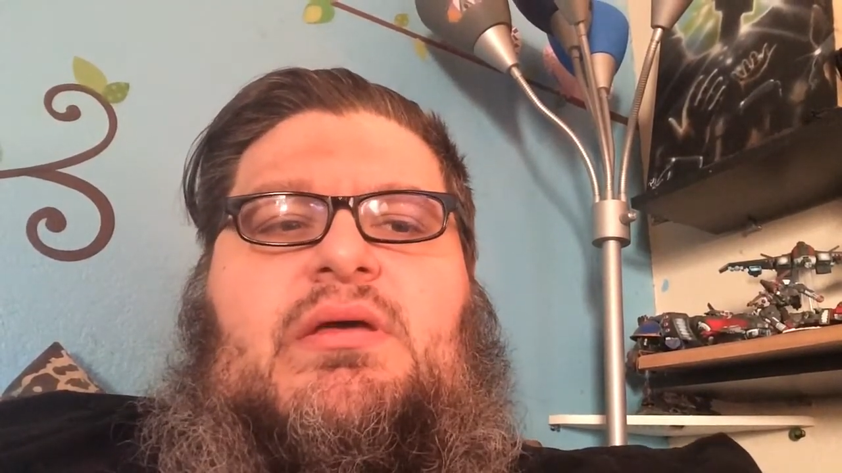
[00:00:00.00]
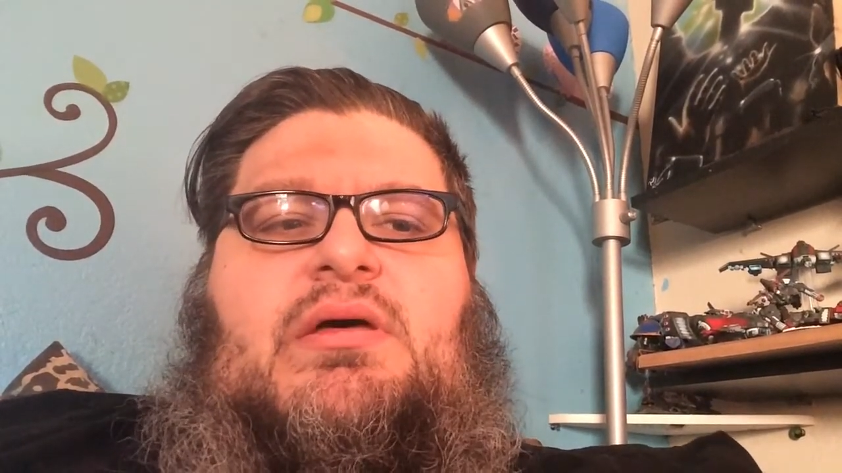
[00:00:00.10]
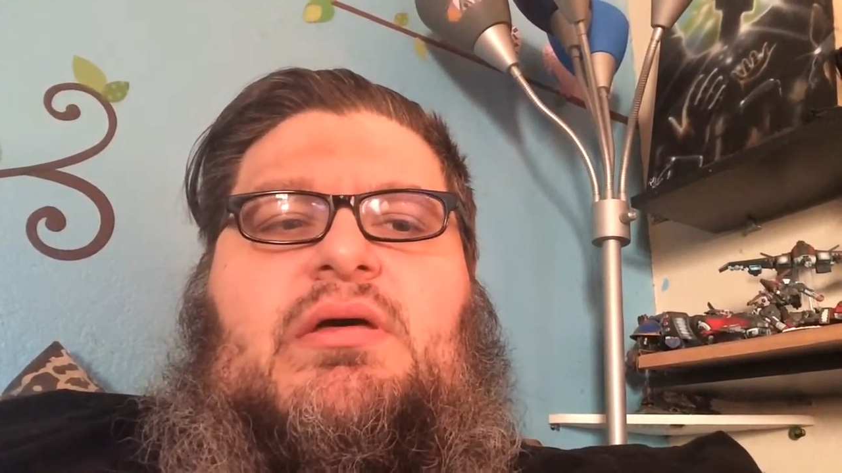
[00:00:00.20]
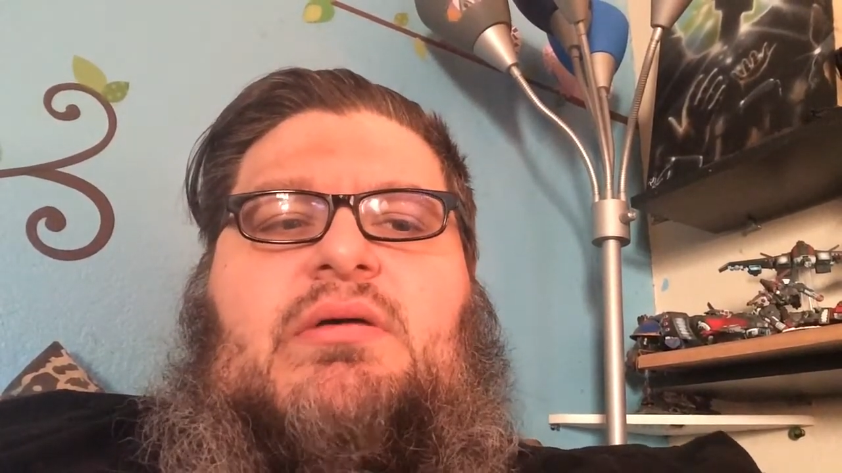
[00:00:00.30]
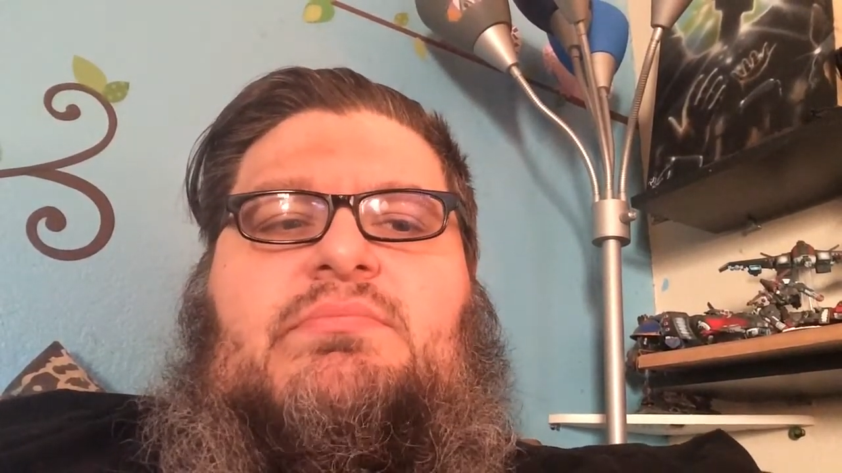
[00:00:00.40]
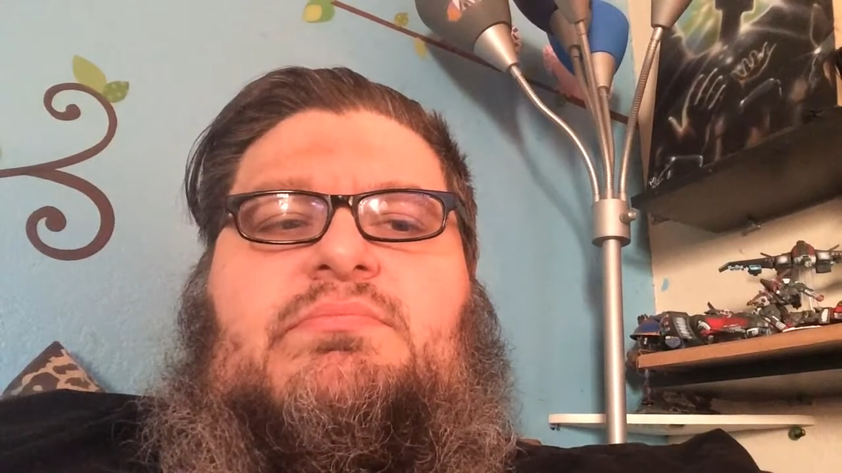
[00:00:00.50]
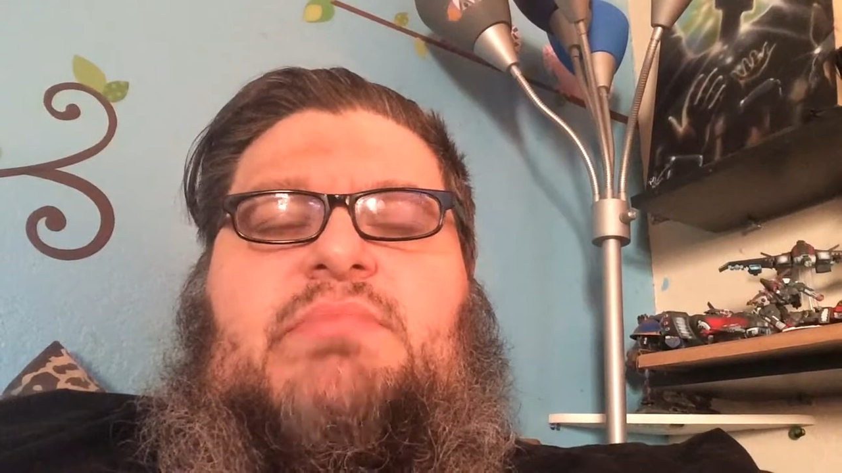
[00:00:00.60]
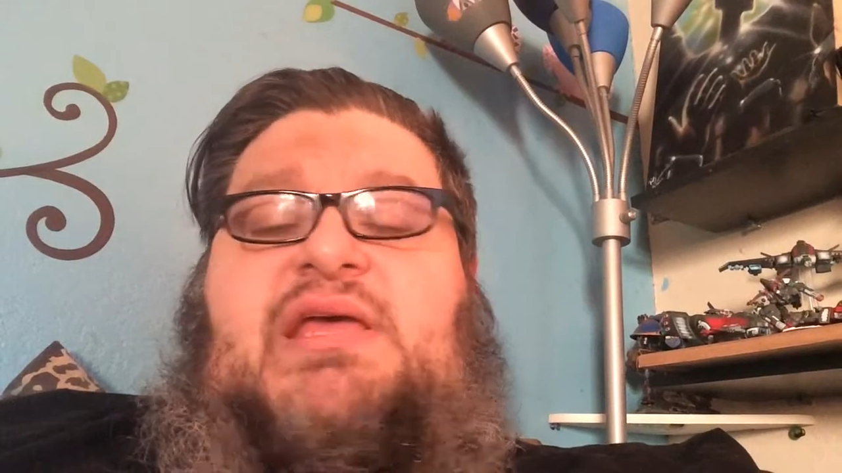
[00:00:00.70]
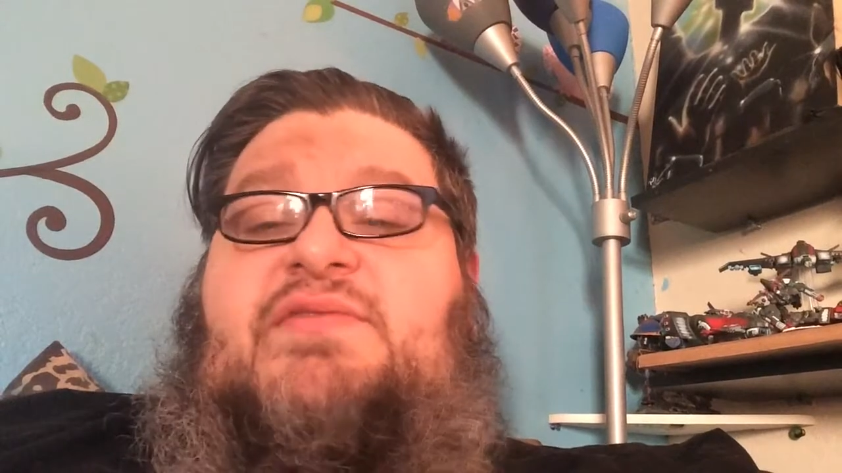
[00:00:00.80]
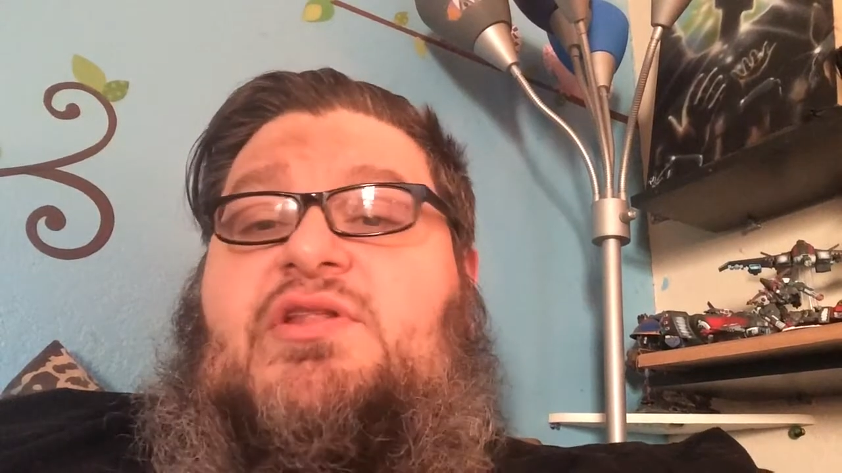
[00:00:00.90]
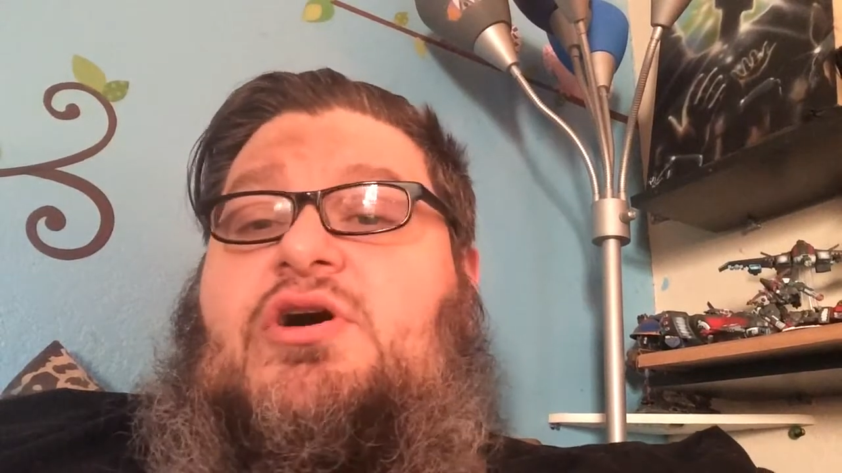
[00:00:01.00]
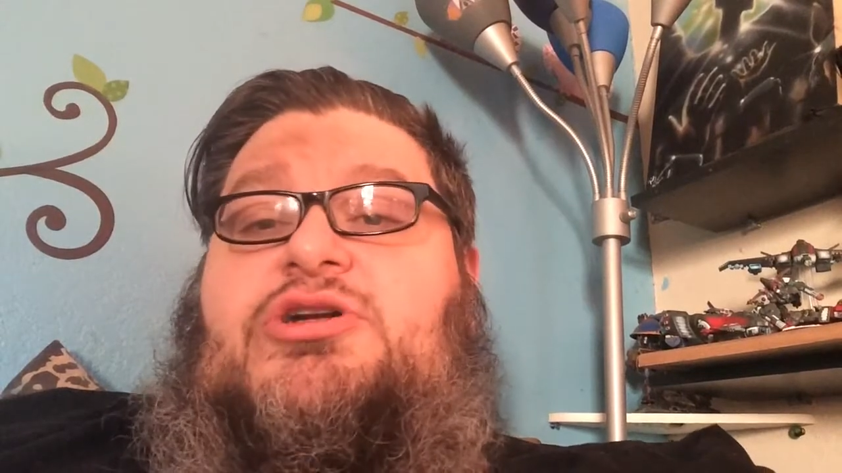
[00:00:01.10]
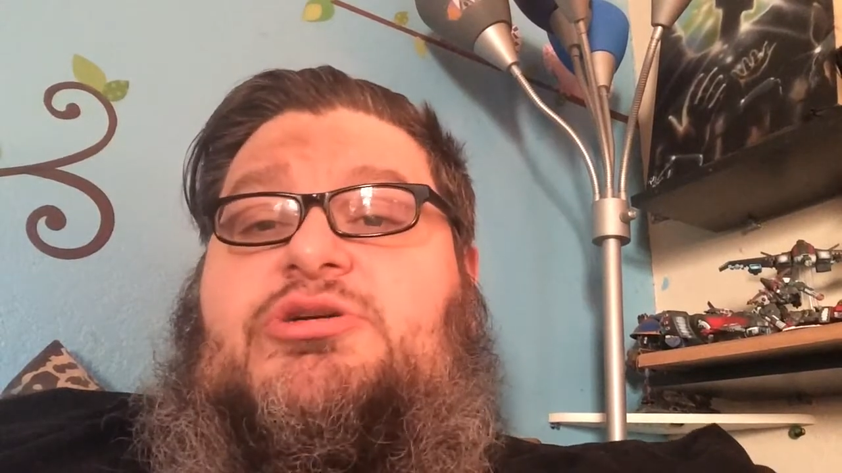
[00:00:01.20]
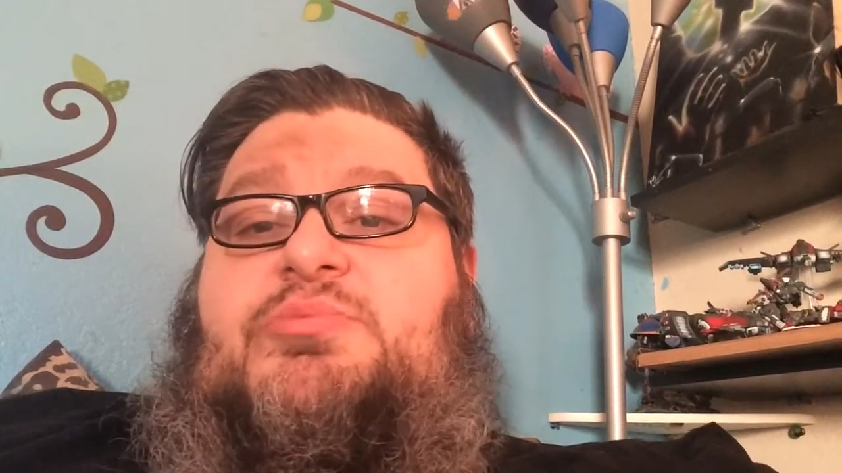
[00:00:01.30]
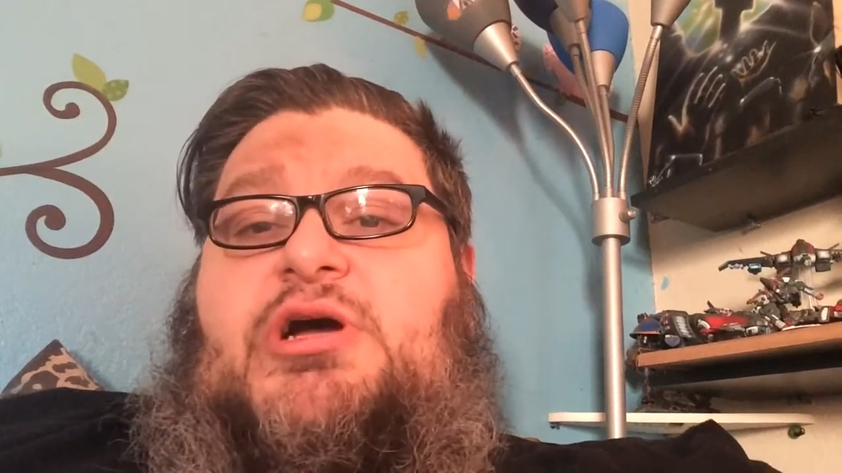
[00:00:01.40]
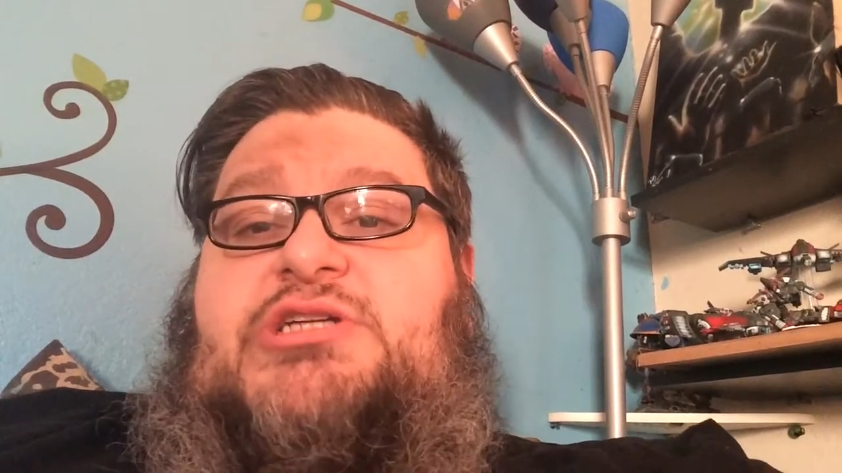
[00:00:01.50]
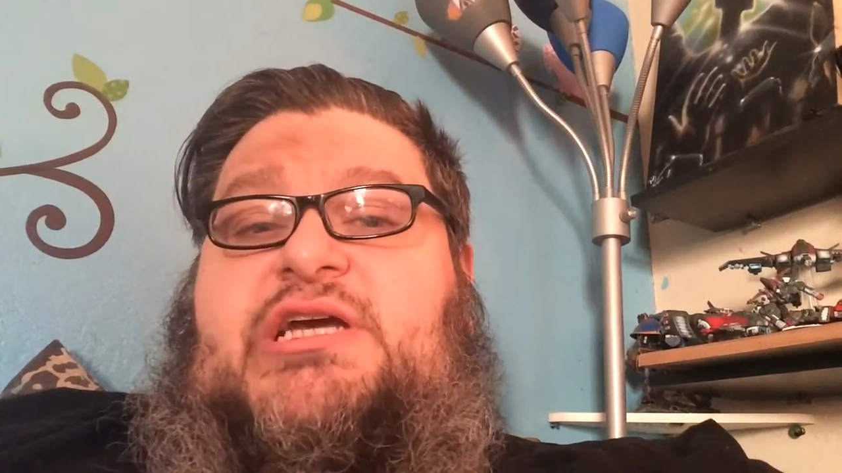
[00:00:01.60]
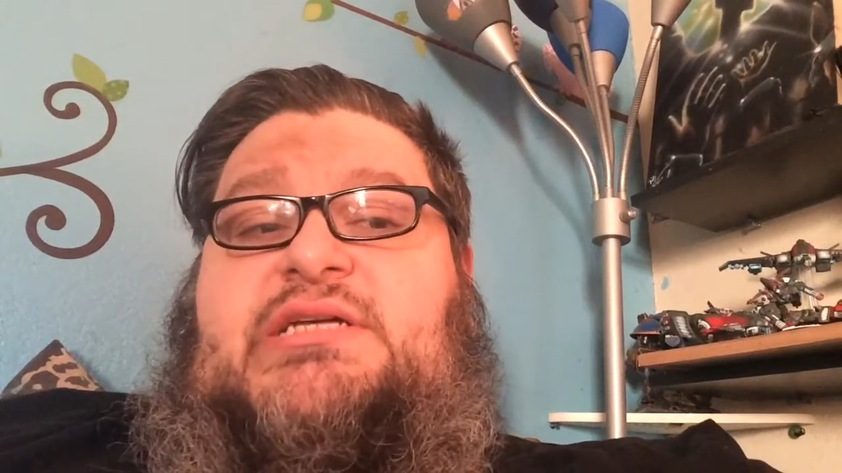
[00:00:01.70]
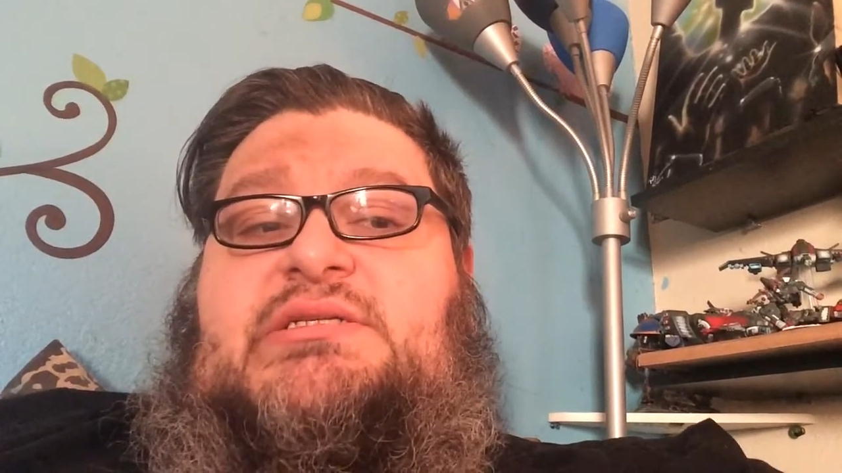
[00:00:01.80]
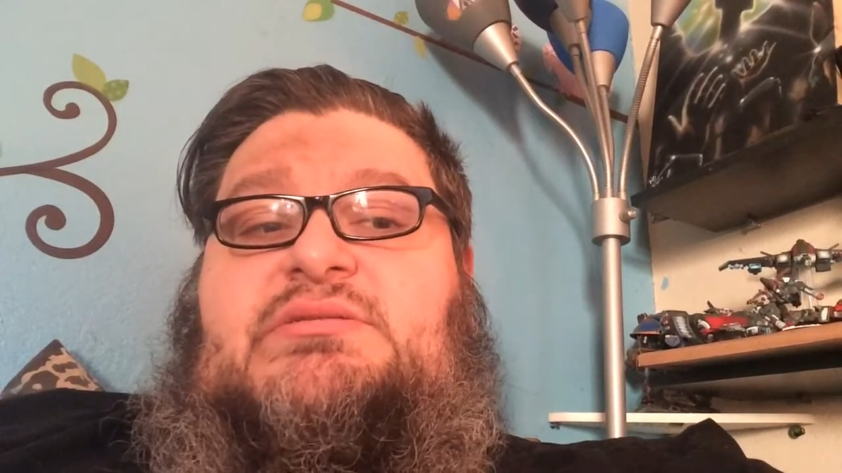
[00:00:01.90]
Um, even larger
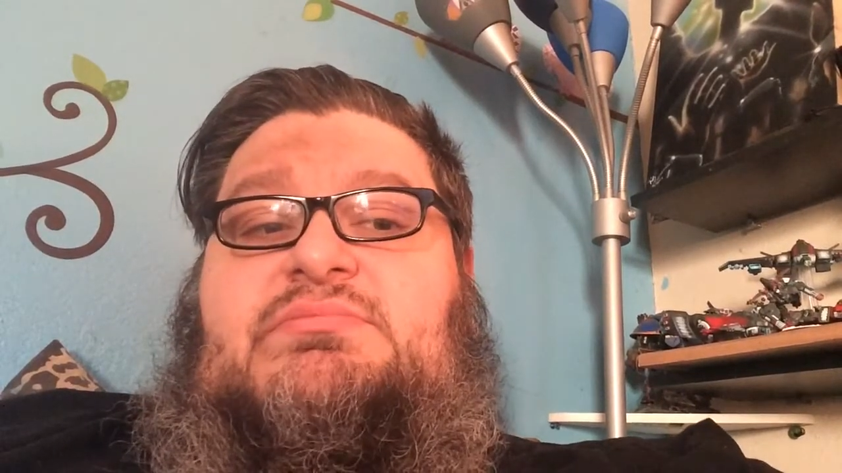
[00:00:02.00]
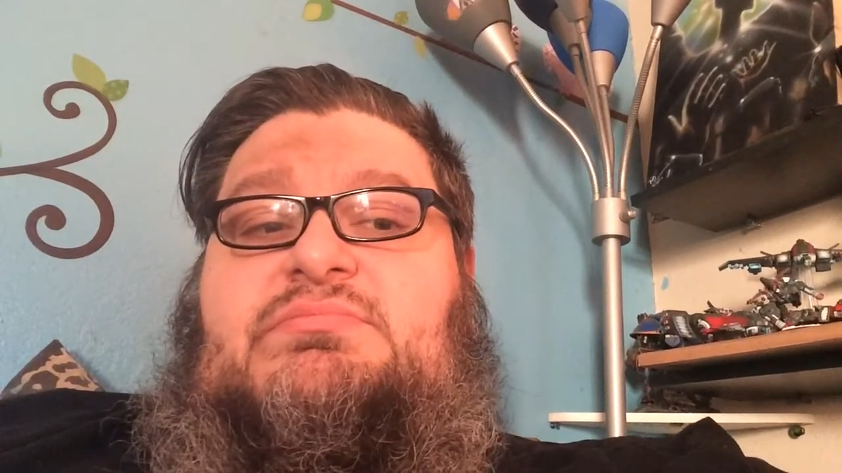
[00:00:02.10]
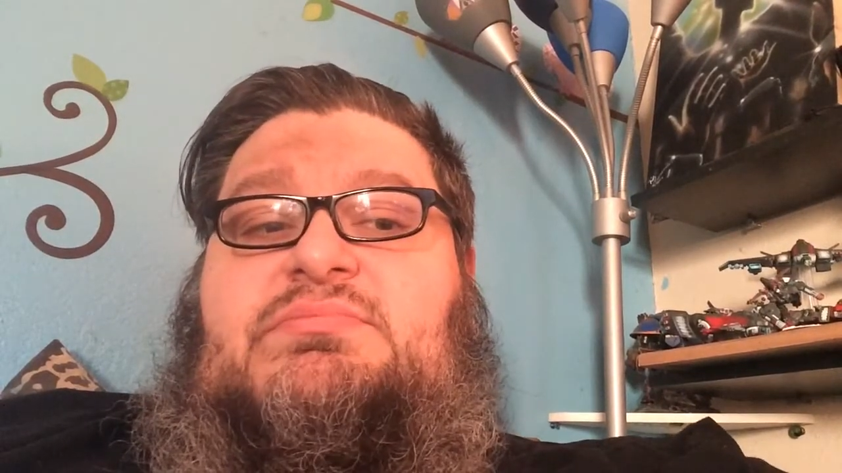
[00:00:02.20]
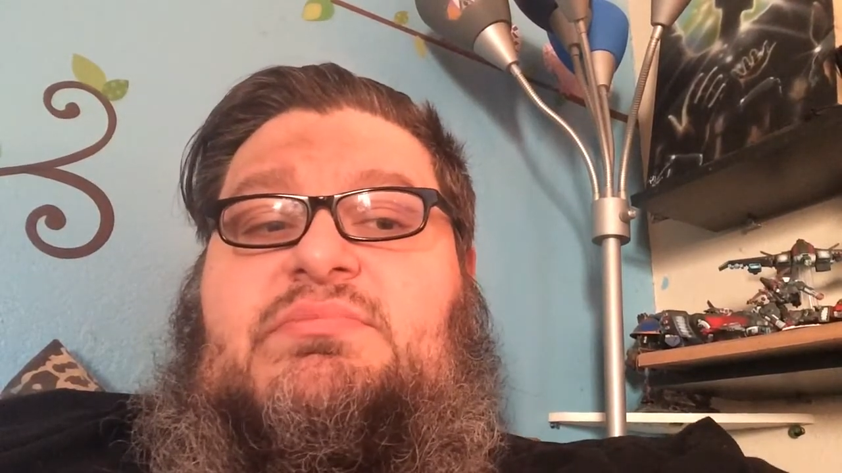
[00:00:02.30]
projects,